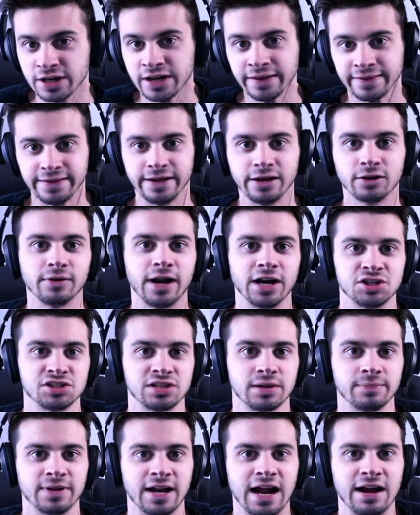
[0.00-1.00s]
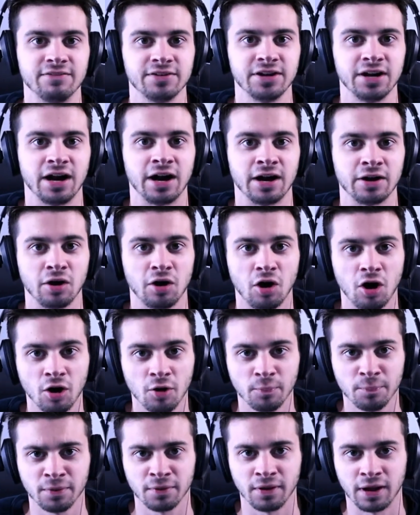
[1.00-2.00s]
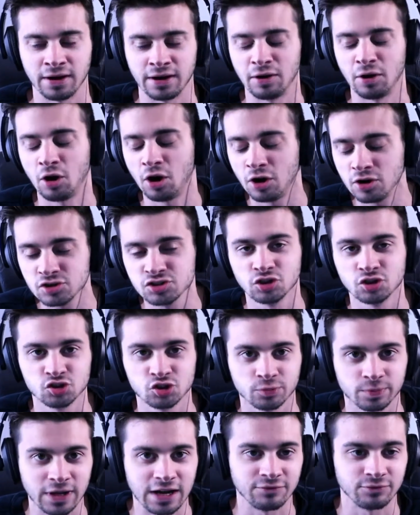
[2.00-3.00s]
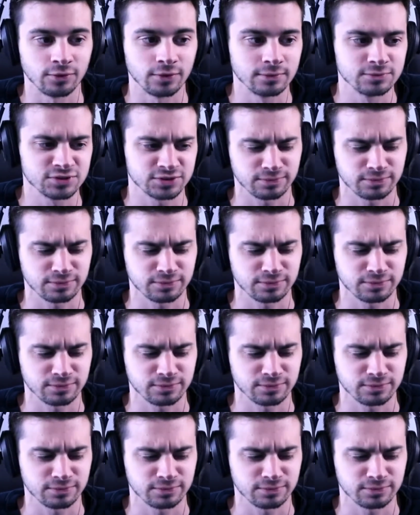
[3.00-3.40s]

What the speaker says: The interactions I've been having on all social platforms